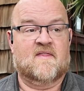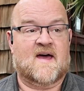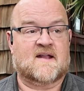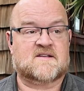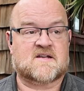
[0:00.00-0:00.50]

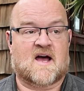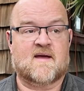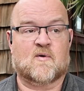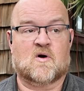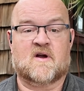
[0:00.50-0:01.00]
That
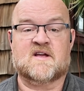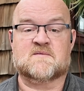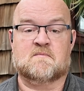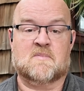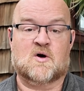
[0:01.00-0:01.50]
timer
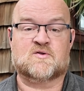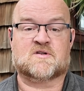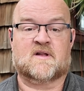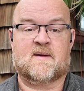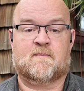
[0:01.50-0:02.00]
is
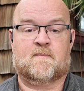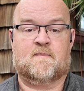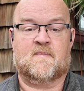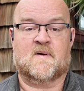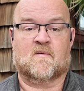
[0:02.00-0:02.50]
mostly
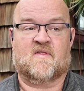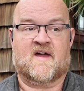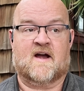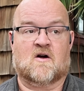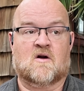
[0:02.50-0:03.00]

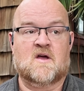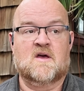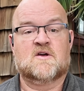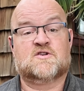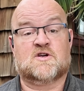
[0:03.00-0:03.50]
there
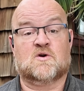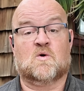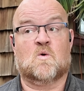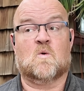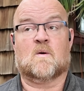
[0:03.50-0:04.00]

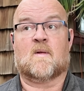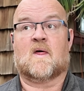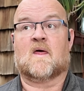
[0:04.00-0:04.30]
to